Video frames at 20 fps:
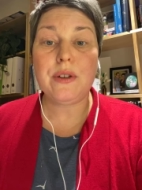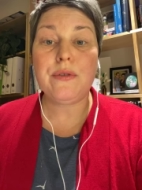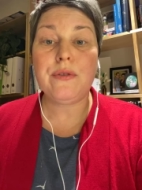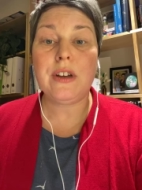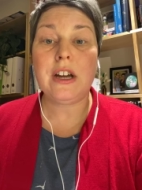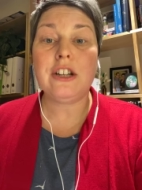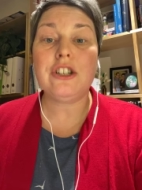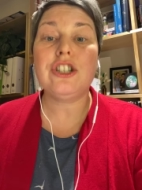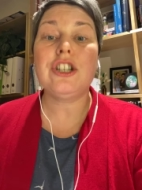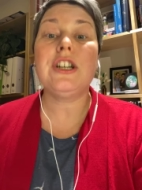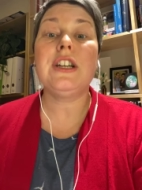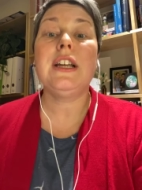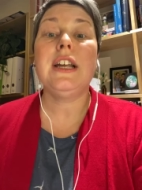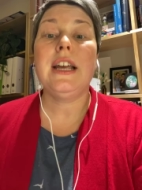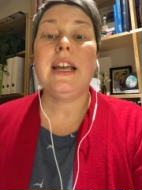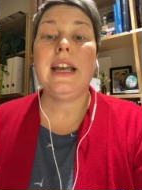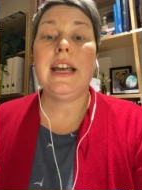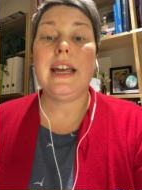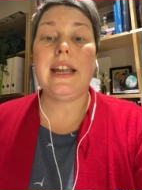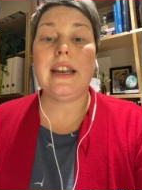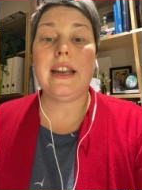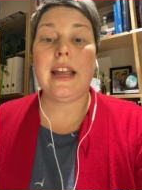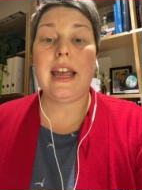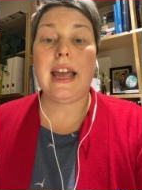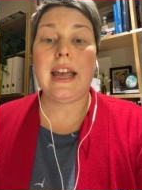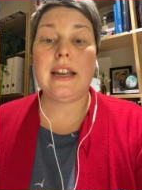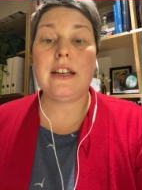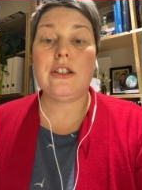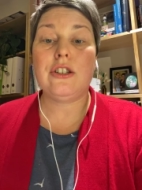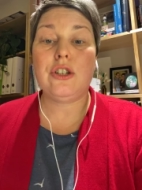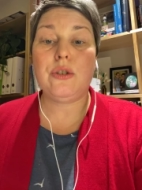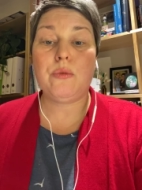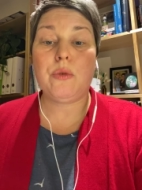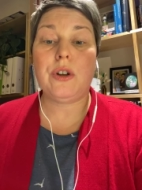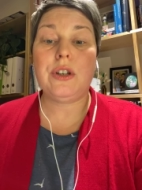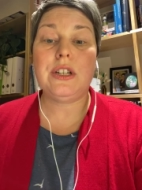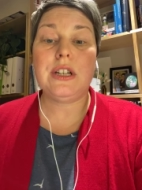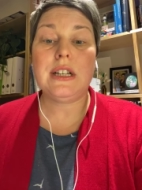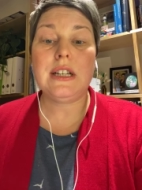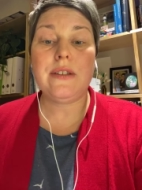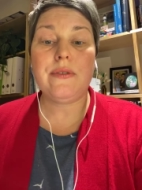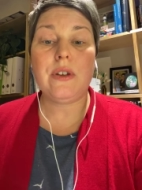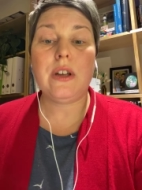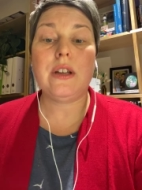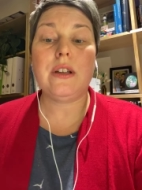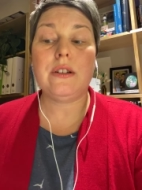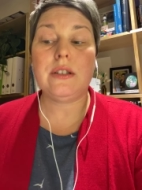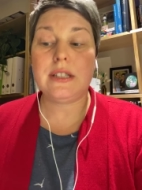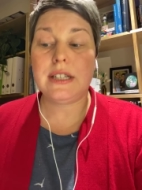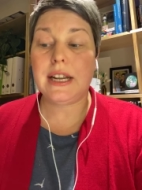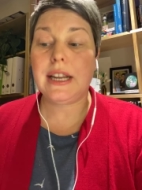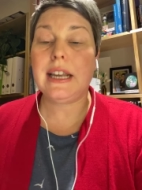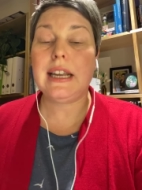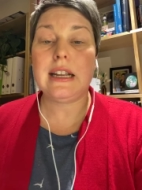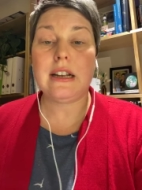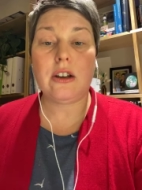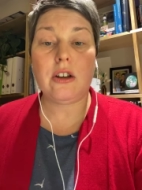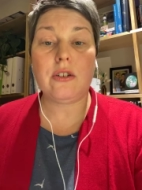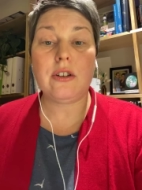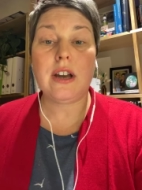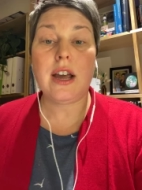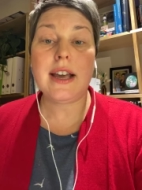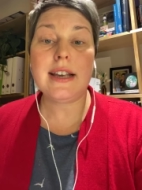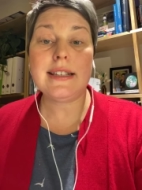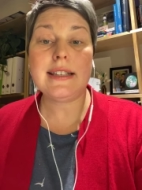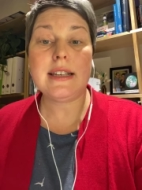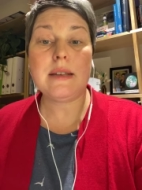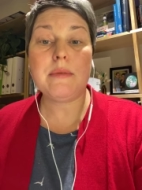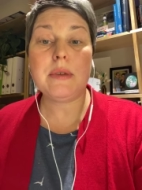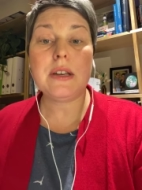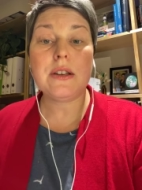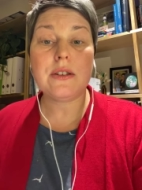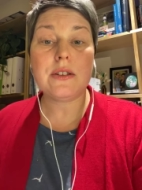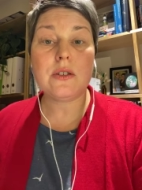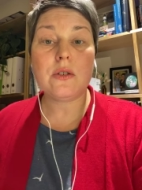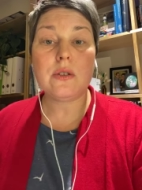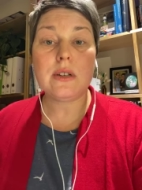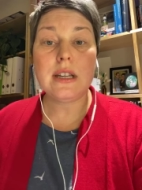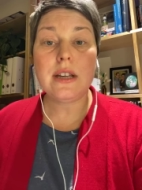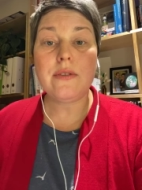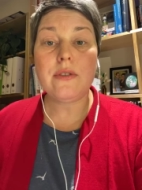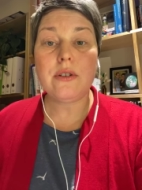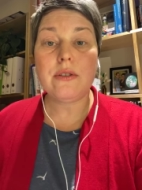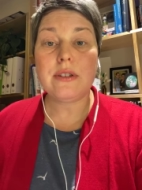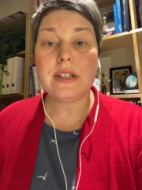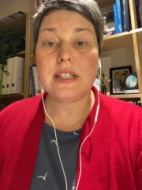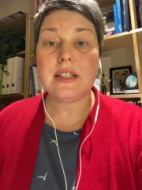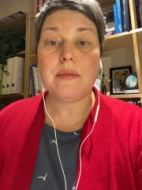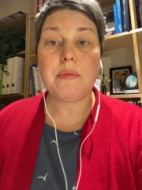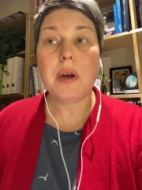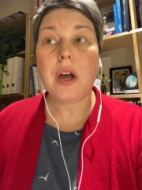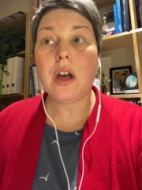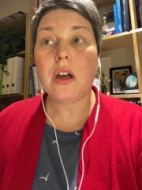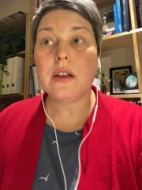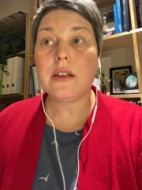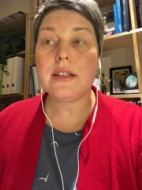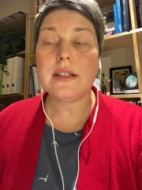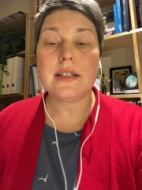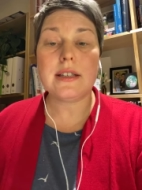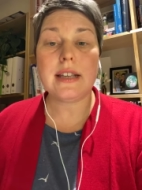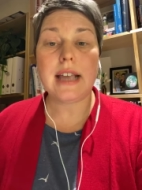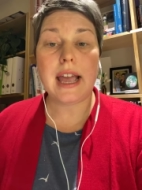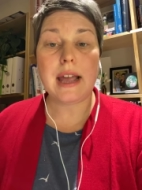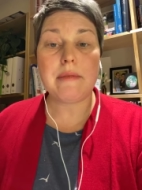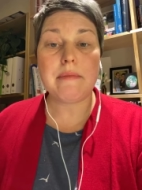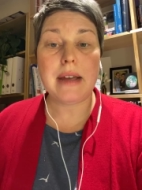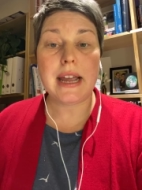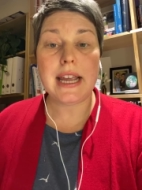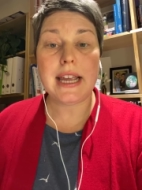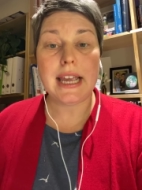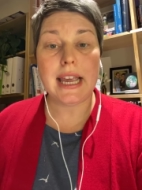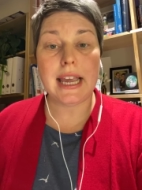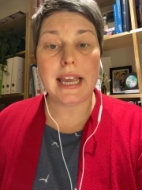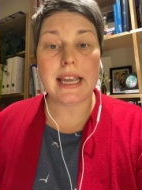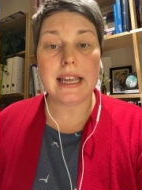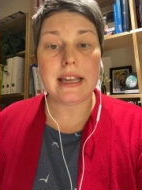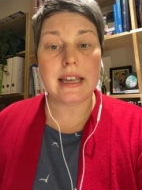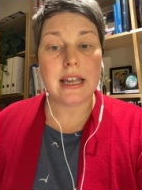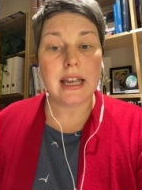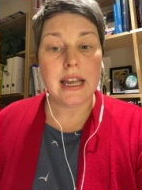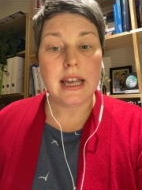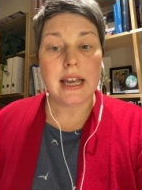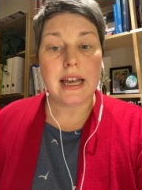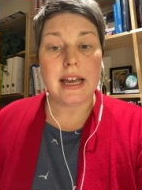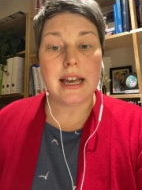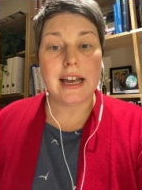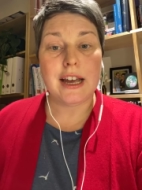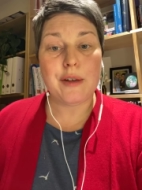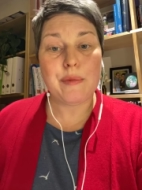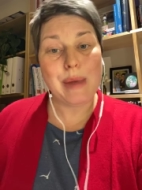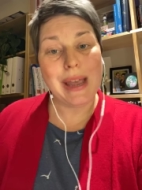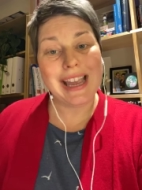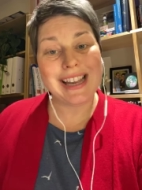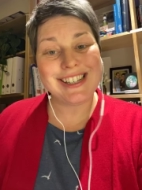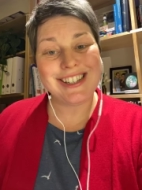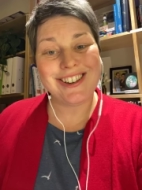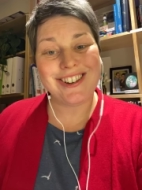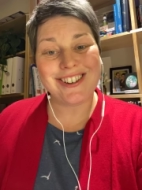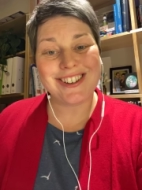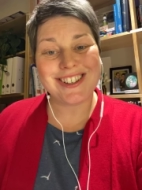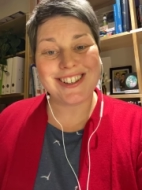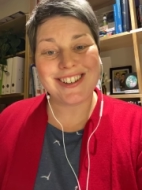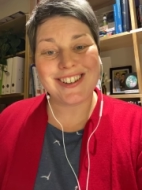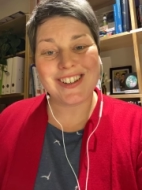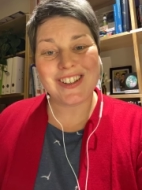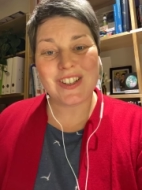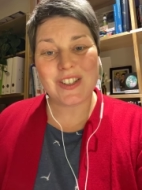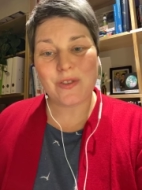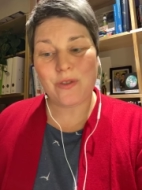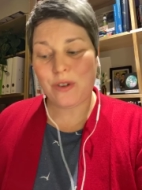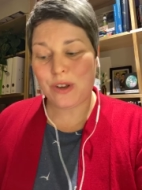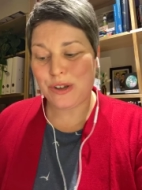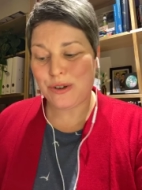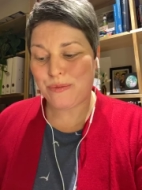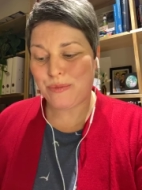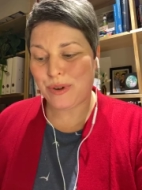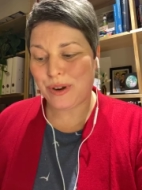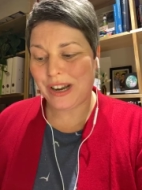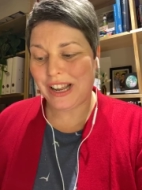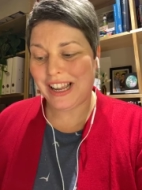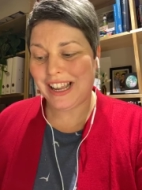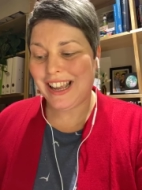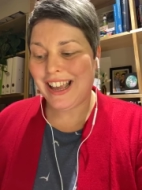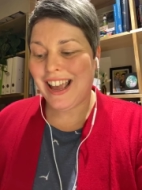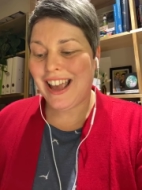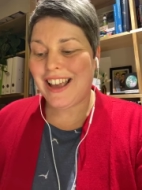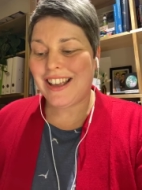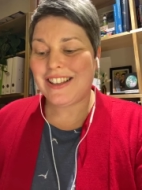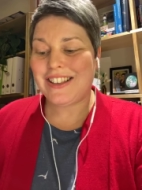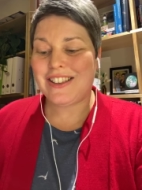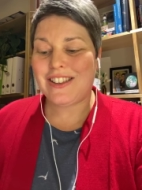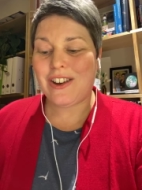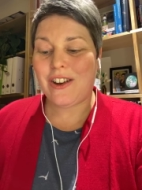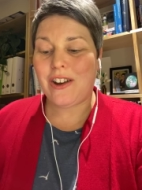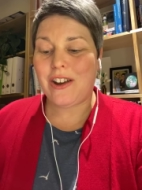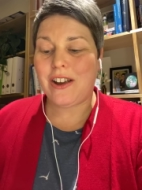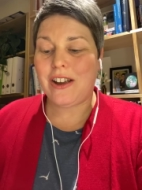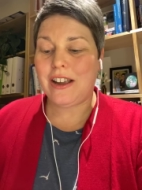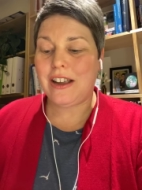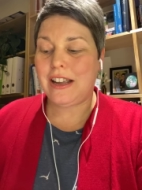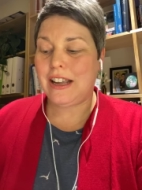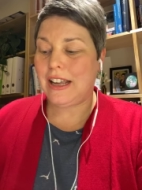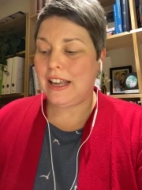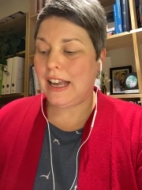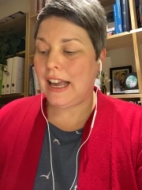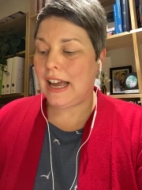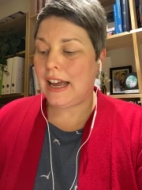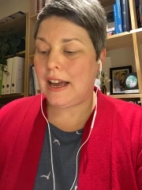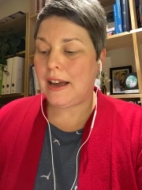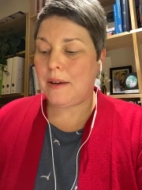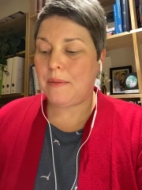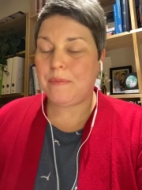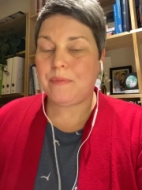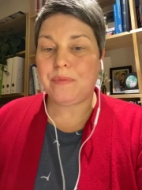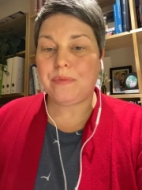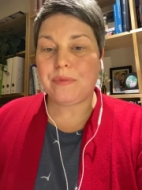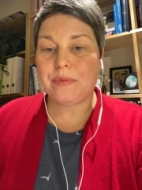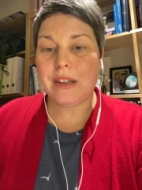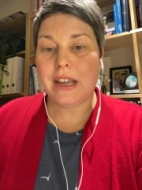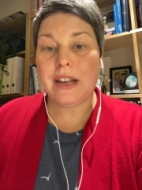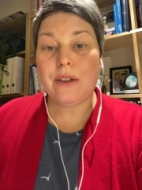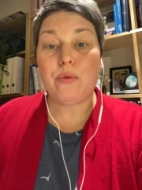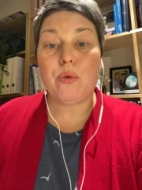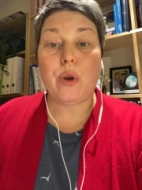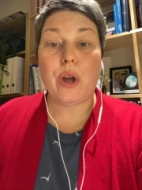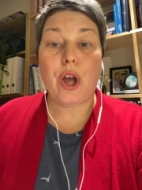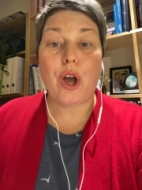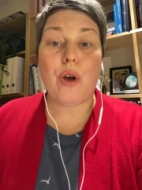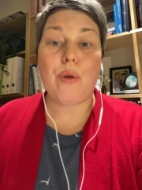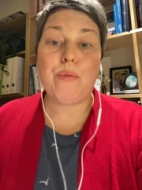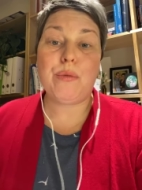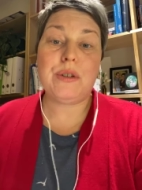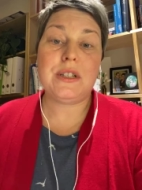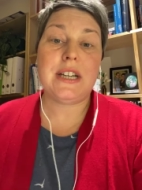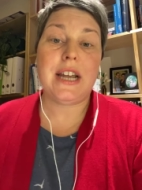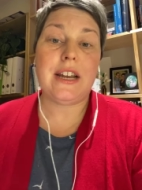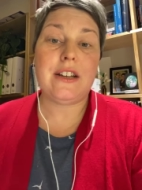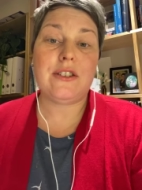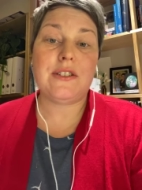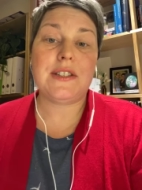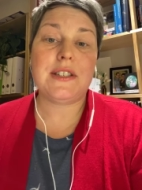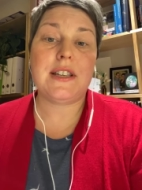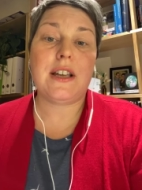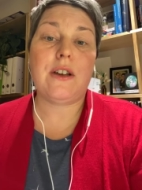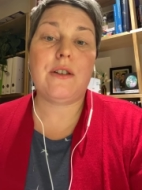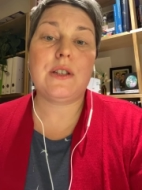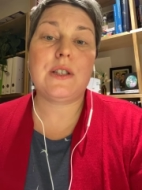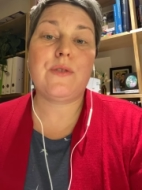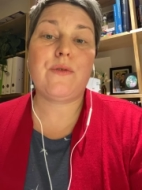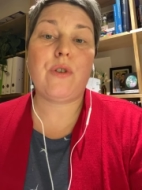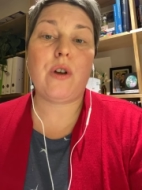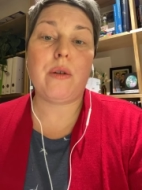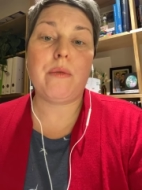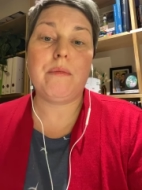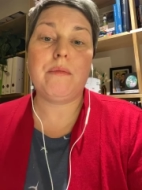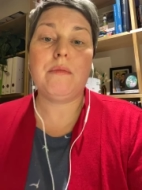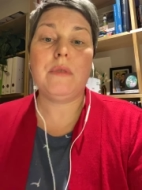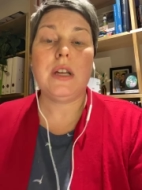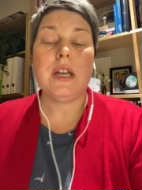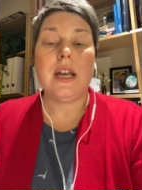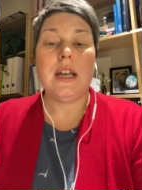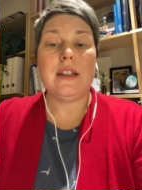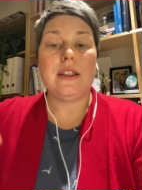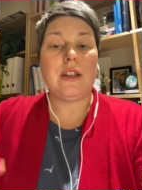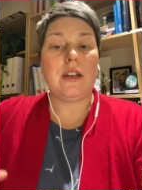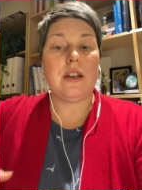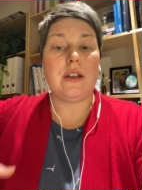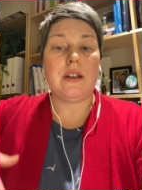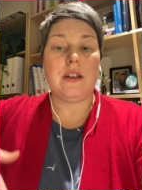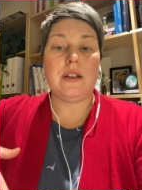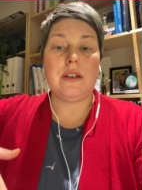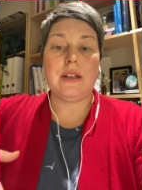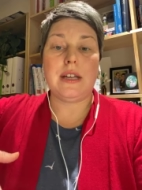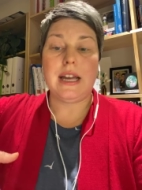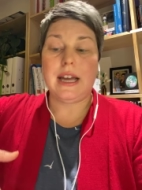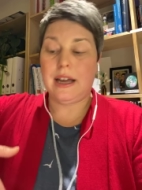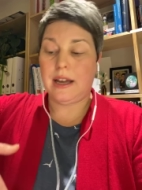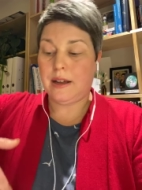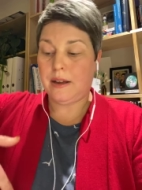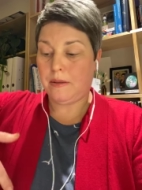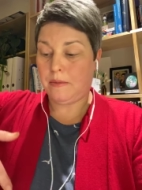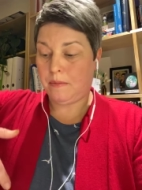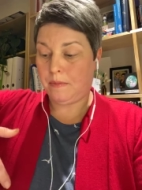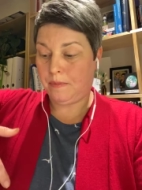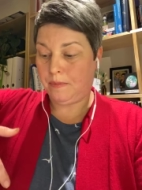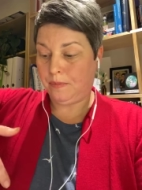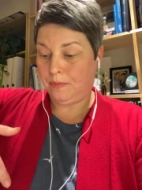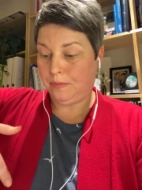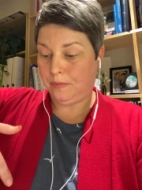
function. It, and you want your liver ticking along nicely because your liver is the boss at making um, antioxidants for your body. So um, it will help protect your cells from the um,